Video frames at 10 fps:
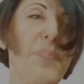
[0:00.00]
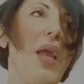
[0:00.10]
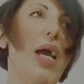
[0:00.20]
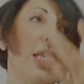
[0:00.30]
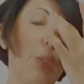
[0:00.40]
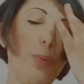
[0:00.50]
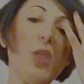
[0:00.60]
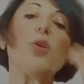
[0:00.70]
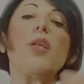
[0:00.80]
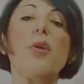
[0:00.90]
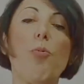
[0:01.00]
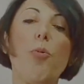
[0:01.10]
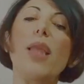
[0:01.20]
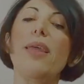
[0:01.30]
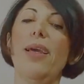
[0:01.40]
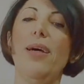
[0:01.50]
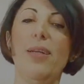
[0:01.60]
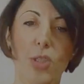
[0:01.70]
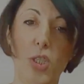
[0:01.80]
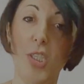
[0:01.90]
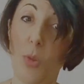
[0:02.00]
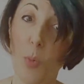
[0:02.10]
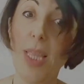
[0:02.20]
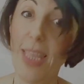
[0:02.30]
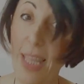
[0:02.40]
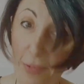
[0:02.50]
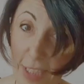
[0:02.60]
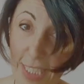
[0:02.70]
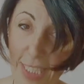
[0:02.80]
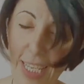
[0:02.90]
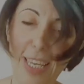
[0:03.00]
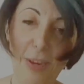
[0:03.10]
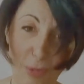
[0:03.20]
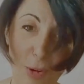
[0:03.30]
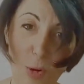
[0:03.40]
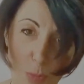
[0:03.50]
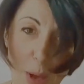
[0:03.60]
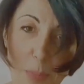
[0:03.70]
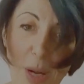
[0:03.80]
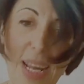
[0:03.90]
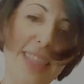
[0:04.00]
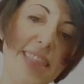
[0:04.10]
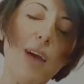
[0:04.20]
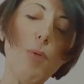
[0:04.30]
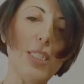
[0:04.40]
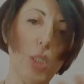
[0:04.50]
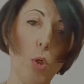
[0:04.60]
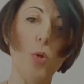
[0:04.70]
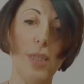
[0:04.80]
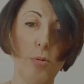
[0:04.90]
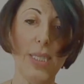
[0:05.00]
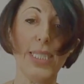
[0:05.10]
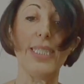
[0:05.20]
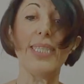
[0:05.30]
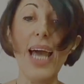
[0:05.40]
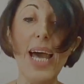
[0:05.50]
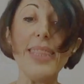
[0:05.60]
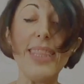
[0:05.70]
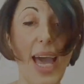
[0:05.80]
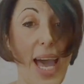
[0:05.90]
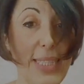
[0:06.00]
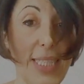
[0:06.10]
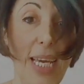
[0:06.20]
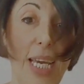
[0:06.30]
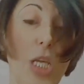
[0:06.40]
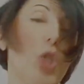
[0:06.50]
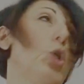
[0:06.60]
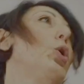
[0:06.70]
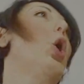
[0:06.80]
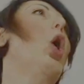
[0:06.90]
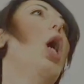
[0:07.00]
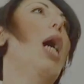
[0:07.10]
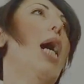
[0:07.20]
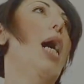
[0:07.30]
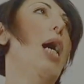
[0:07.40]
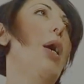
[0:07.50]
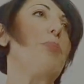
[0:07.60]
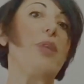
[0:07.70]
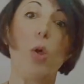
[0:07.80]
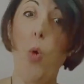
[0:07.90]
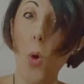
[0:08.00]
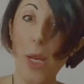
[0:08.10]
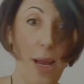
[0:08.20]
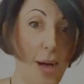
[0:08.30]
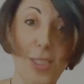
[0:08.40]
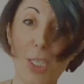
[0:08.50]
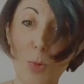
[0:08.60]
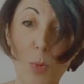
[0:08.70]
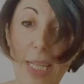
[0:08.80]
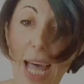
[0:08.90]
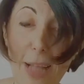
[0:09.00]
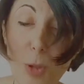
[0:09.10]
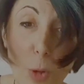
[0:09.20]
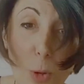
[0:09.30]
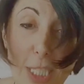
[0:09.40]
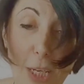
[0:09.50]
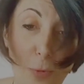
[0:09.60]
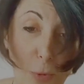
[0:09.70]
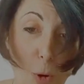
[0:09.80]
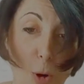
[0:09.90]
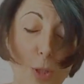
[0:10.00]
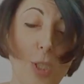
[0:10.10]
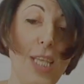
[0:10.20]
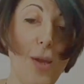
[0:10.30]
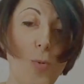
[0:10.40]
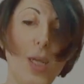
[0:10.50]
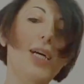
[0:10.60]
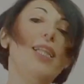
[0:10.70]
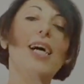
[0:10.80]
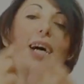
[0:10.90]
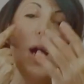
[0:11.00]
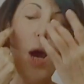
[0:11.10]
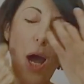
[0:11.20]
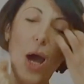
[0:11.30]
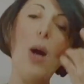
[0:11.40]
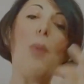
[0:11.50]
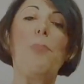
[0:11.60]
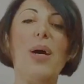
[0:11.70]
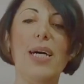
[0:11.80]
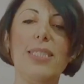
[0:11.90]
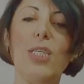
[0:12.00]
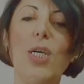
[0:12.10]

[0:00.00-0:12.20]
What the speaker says: especially relic hunters will love it, if you remember. And that was the only reason. Not that the coin hunters will not use it. Of course they will, but